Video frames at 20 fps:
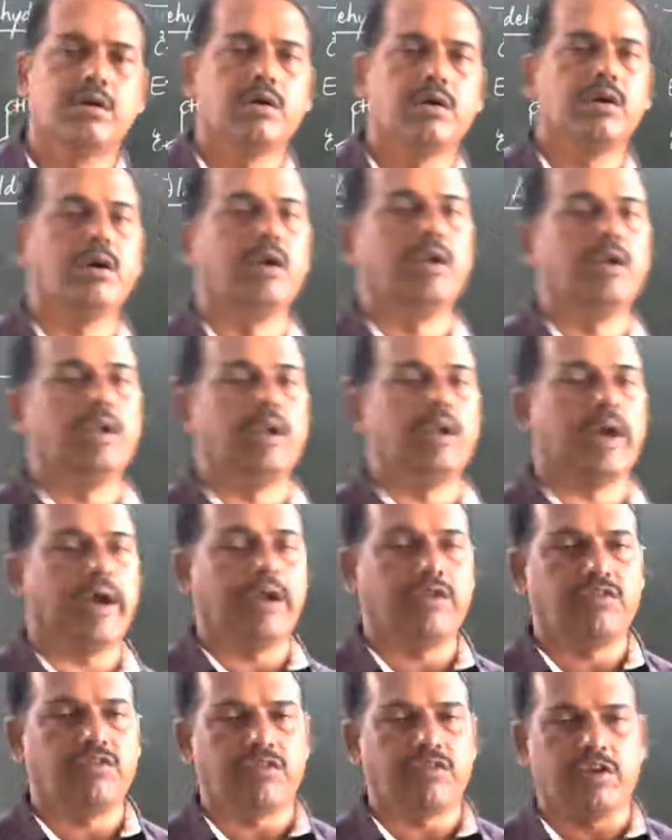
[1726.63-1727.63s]

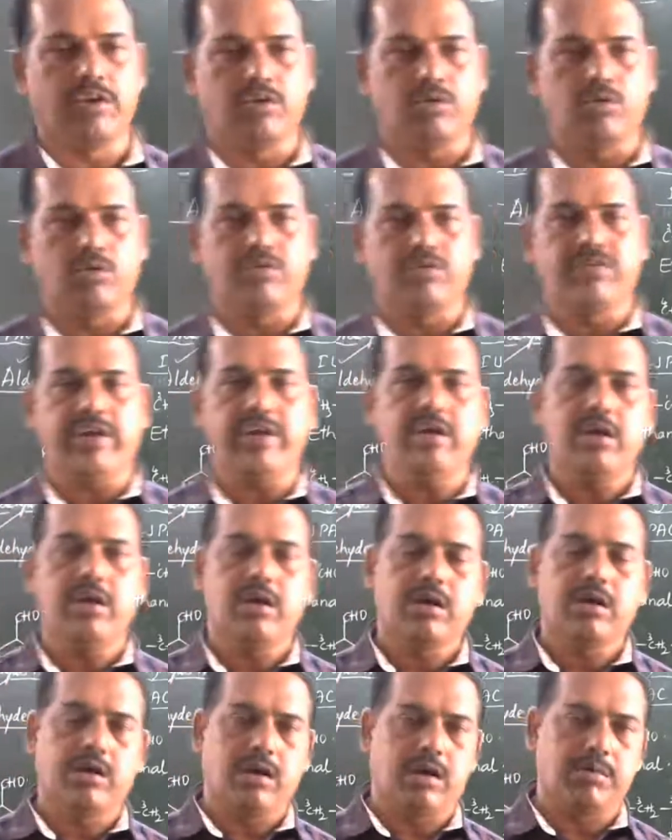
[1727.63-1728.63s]
aldehydes, ketones,
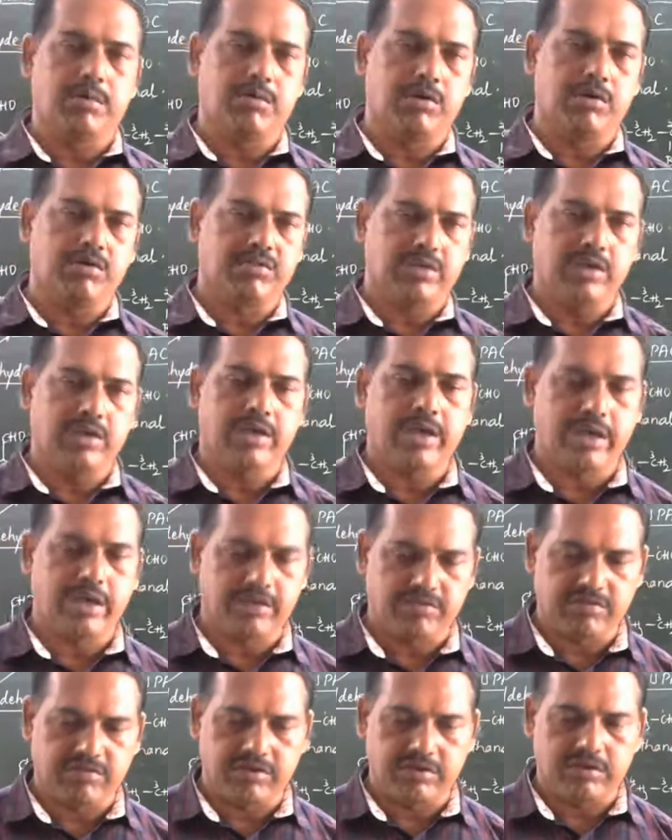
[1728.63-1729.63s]
and carboxylic
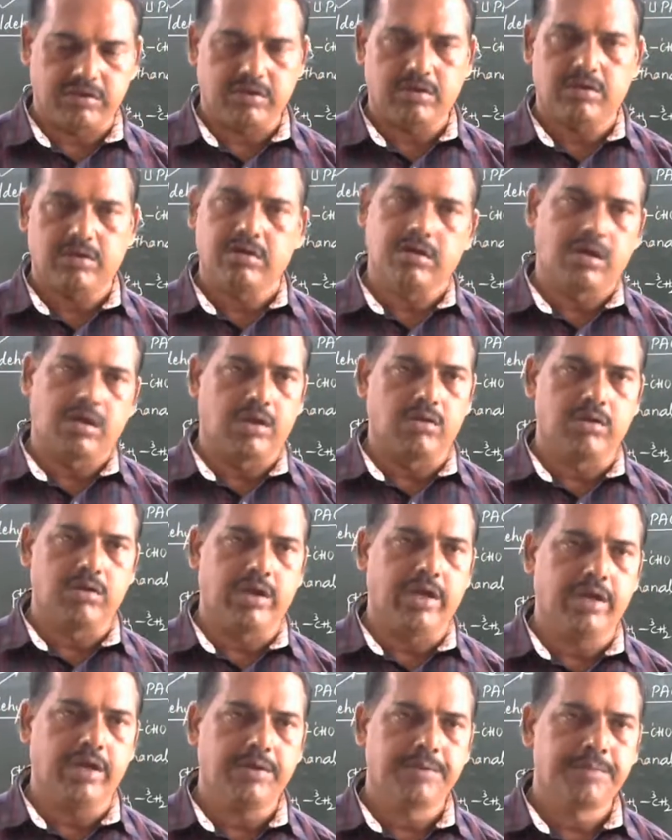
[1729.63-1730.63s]
acid. Are you
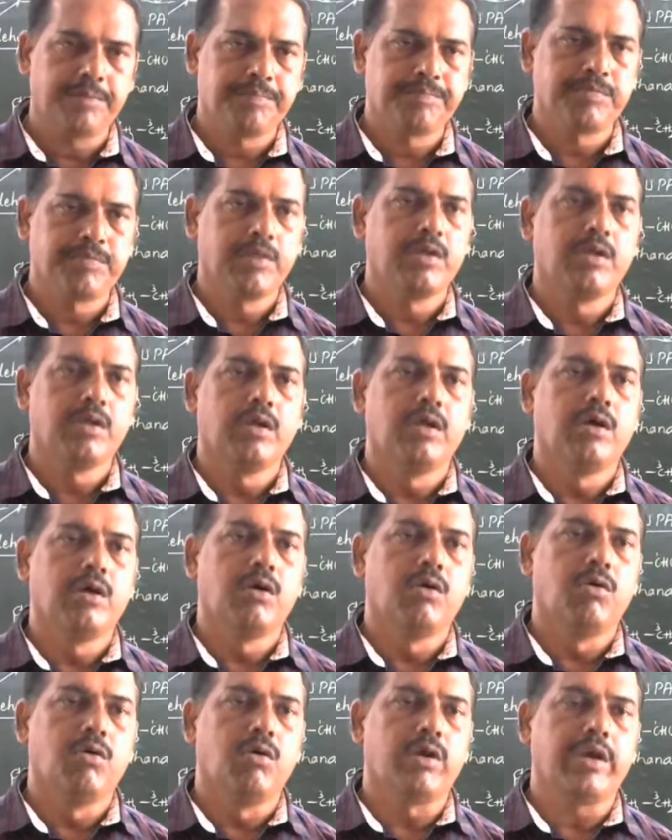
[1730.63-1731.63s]
clear?
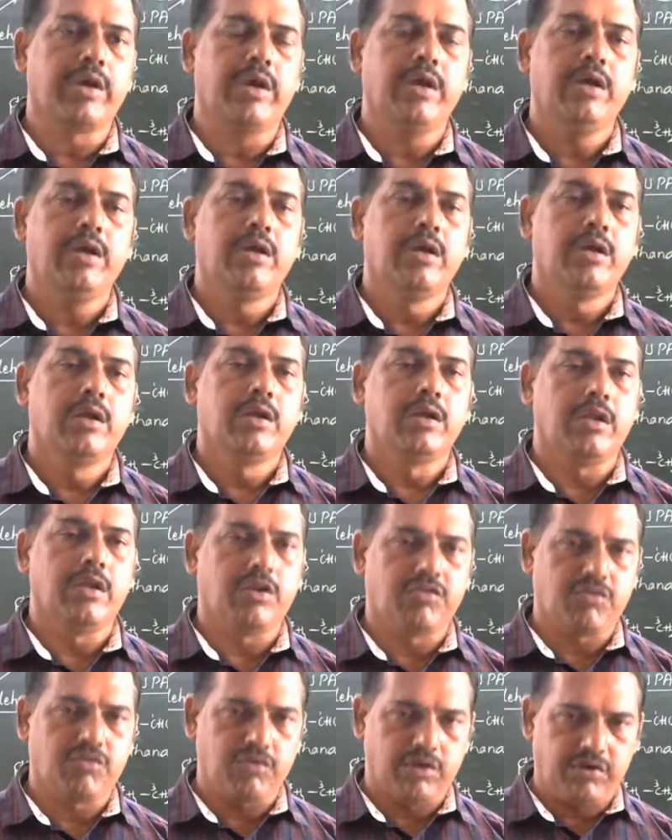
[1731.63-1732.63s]
Okay, dear
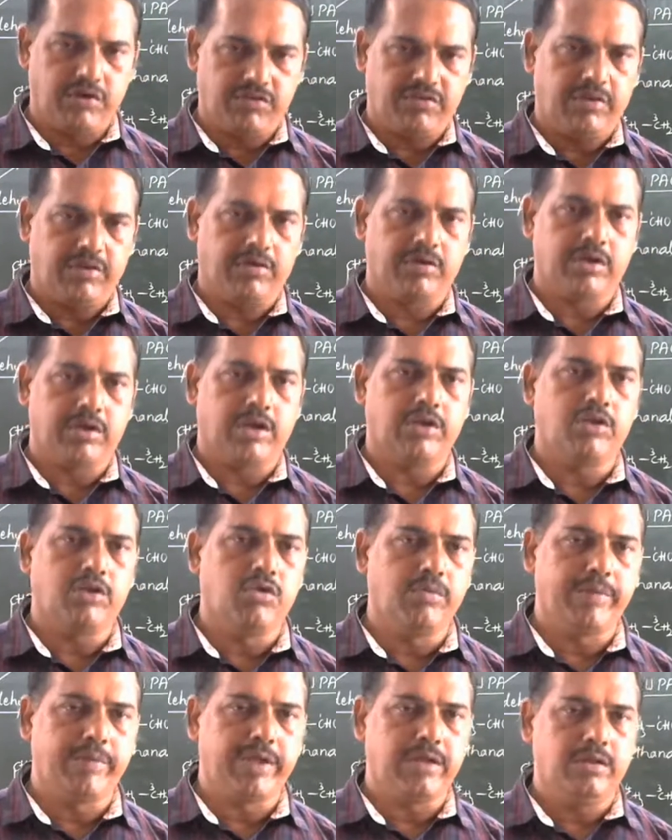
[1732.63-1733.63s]
students, I will
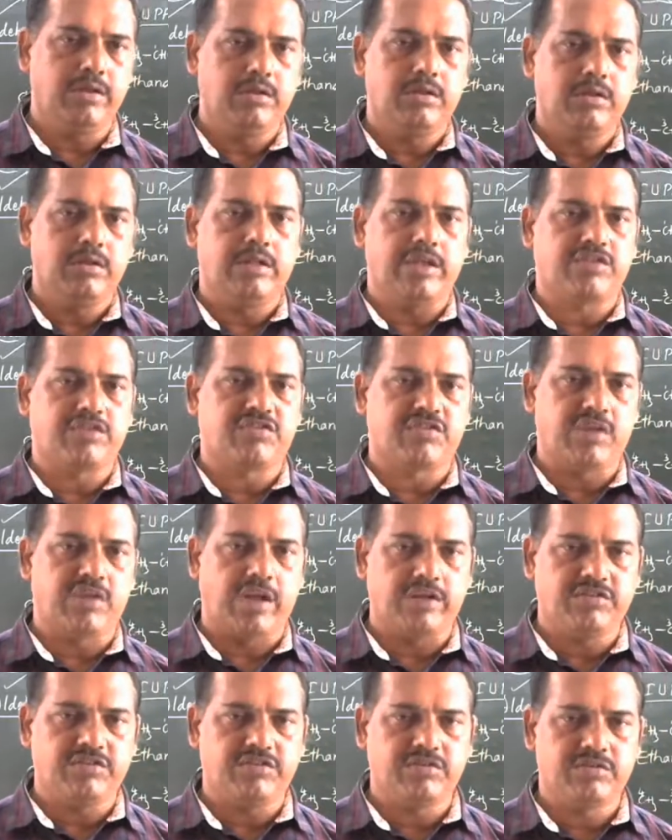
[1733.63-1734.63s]
continue my next
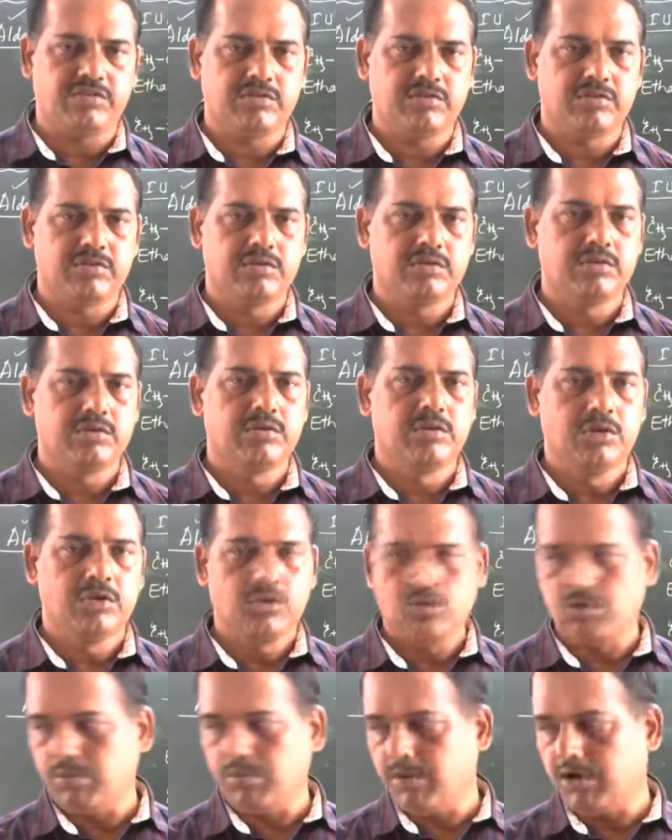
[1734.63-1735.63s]
class
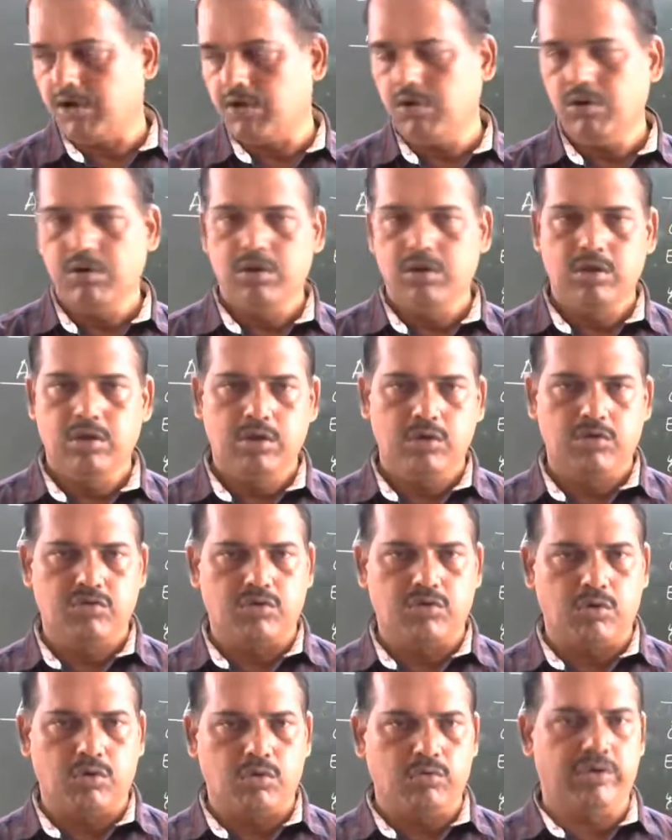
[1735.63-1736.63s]
tomorrow.
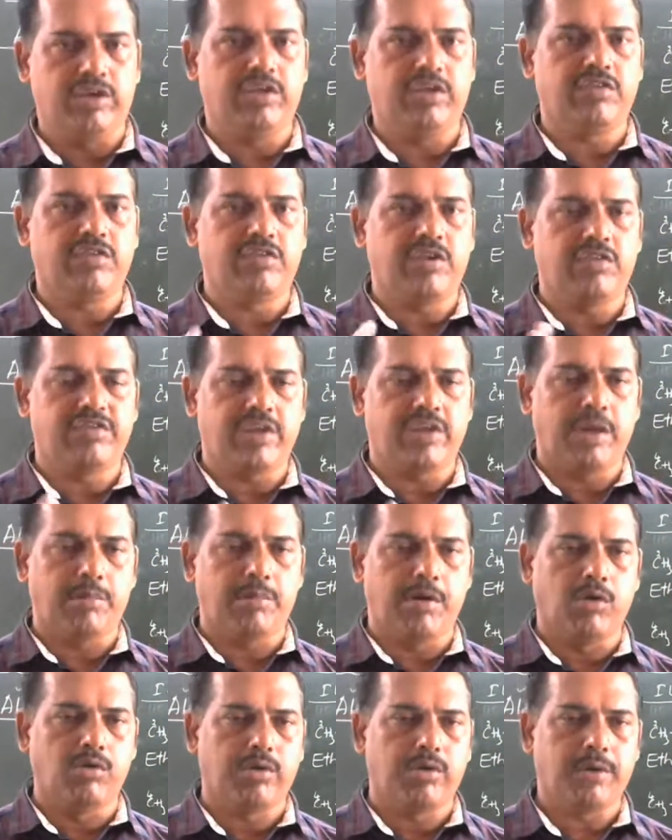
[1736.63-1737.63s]
So we discussed
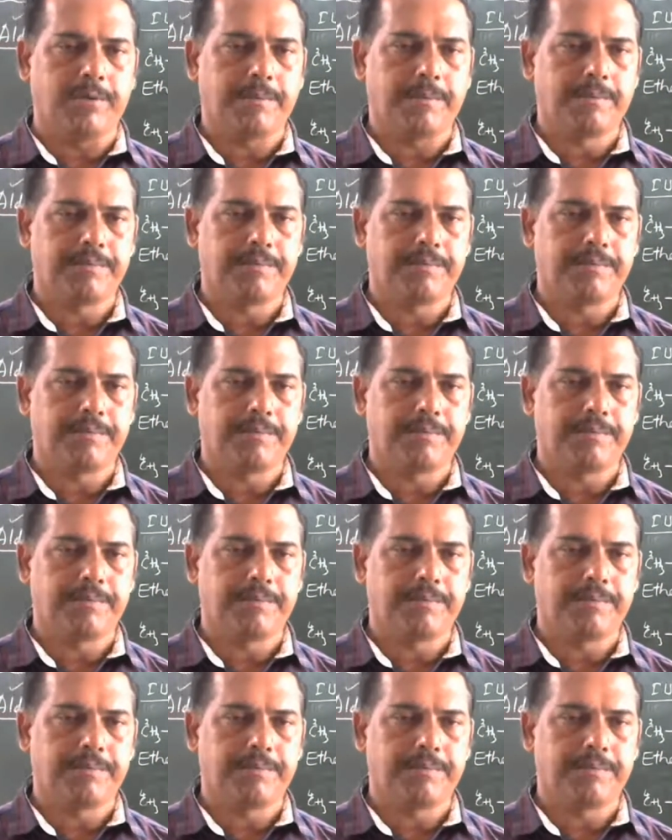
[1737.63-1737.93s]
about